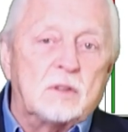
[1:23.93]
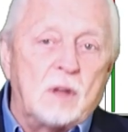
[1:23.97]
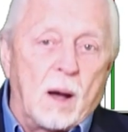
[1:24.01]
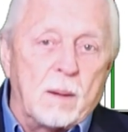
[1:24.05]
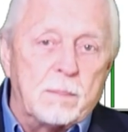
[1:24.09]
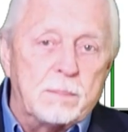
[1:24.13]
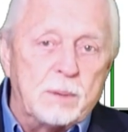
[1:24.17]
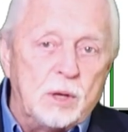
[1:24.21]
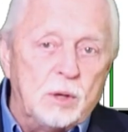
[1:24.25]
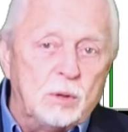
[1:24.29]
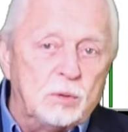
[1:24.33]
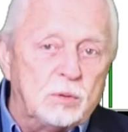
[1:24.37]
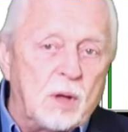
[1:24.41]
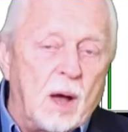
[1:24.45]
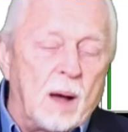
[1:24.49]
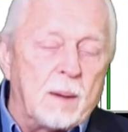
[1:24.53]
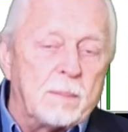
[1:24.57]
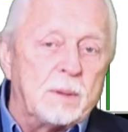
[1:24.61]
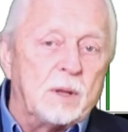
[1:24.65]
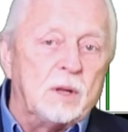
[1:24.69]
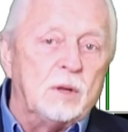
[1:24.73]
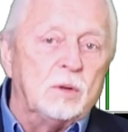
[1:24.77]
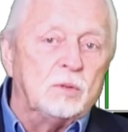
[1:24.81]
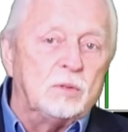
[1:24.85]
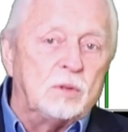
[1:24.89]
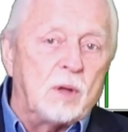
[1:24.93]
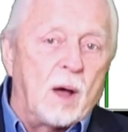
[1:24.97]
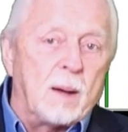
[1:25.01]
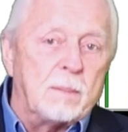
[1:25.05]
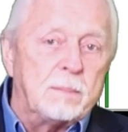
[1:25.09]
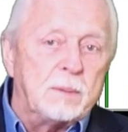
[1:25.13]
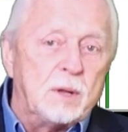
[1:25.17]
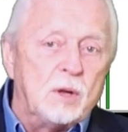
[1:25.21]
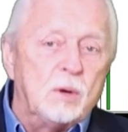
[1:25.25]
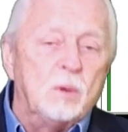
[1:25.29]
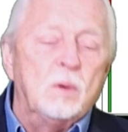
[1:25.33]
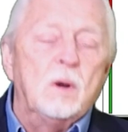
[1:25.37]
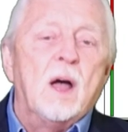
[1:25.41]
w w
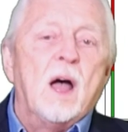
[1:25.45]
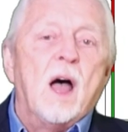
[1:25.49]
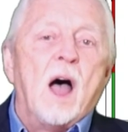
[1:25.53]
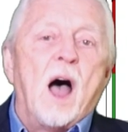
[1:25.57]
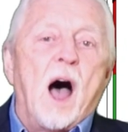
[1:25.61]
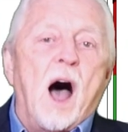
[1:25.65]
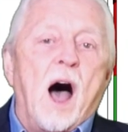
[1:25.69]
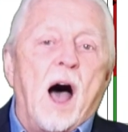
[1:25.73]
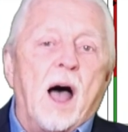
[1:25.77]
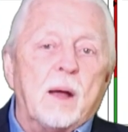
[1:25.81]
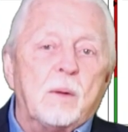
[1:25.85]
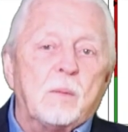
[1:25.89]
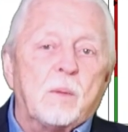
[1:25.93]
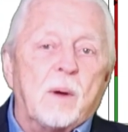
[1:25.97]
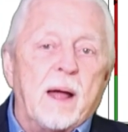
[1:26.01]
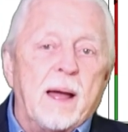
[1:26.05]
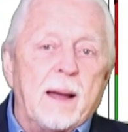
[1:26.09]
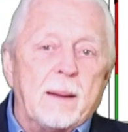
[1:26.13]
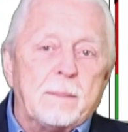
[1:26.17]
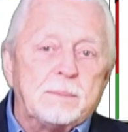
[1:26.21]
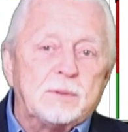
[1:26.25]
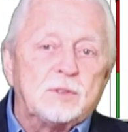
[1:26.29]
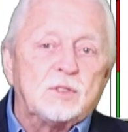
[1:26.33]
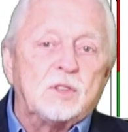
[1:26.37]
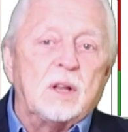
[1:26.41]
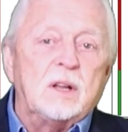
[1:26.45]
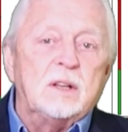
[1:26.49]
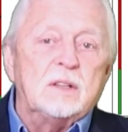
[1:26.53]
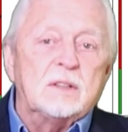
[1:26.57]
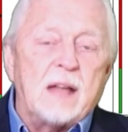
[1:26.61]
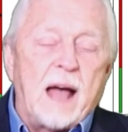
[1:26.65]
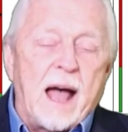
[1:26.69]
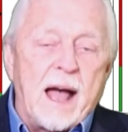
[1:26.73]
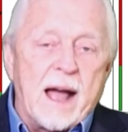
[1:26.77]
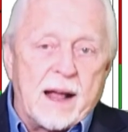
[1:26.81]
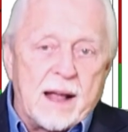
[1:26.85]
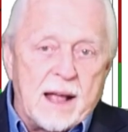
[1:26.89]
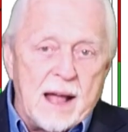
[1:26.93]
w dot ira epstein
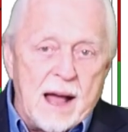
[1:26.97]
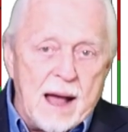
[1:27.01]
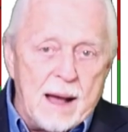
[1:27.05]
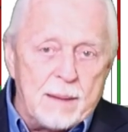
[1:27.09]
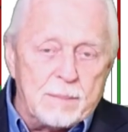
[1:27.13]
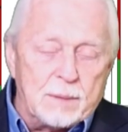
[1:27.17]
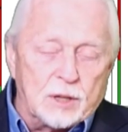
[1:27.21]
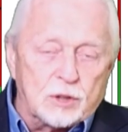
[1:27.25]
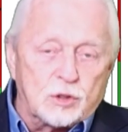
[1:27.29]
dot com.